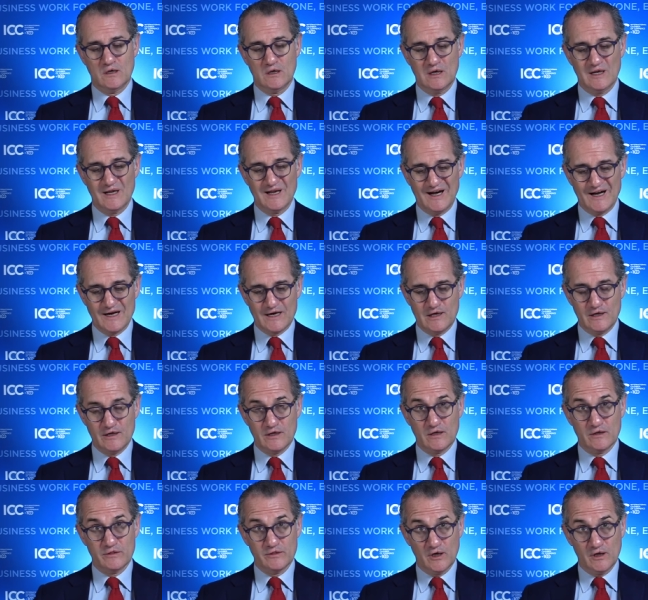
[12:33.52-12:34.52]

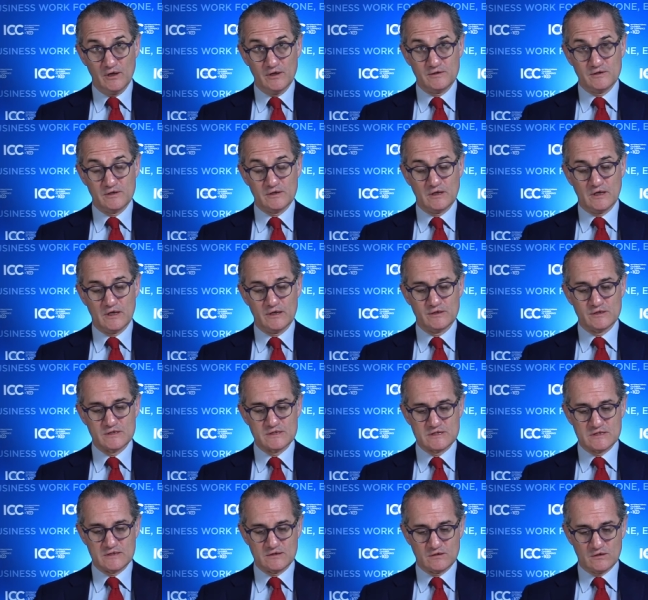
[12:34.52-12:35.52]
likely nullity at the
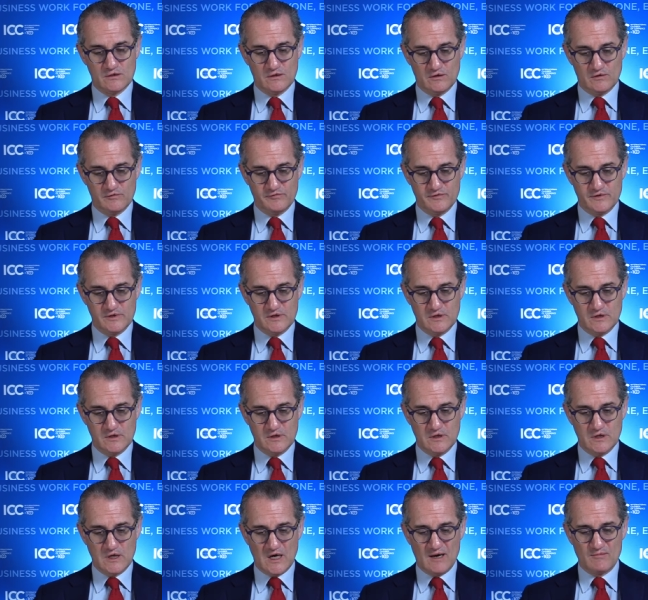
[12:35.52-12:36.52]
seat of the
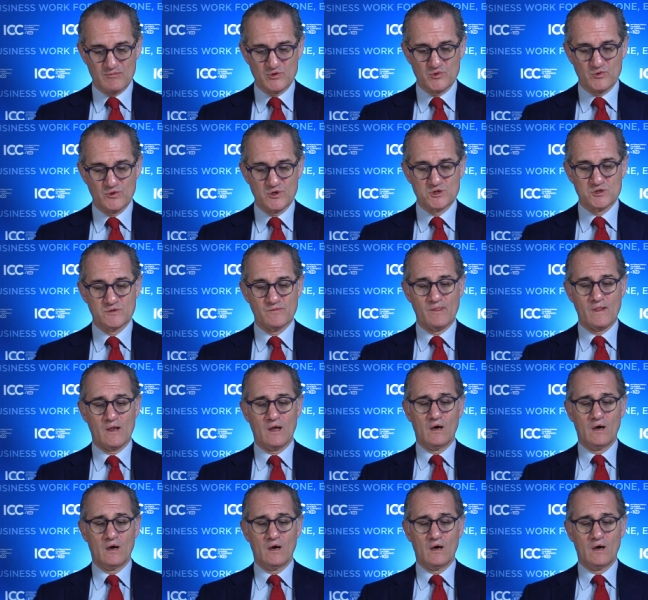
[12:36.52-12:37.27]
arbitration.